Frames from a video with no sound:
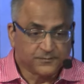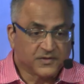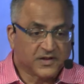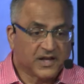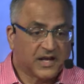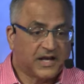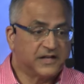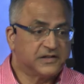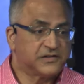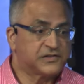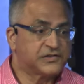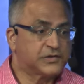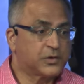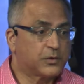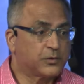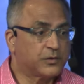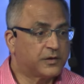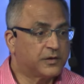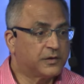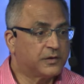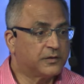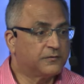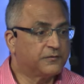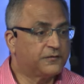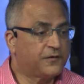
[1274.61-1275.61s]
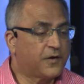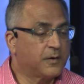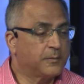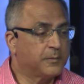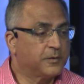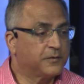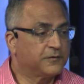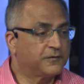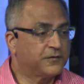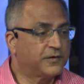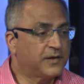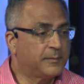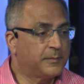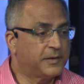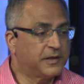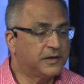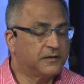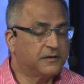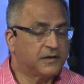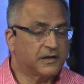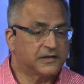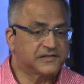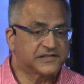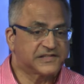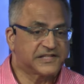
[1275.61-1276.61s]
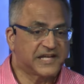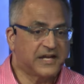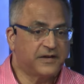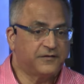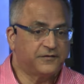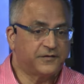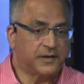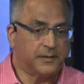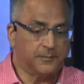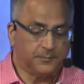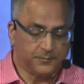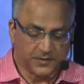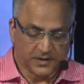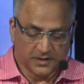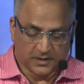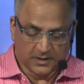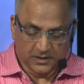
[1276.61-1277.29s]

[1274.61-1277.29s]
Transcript: And so the uh, farmer Fleming uh, saved him.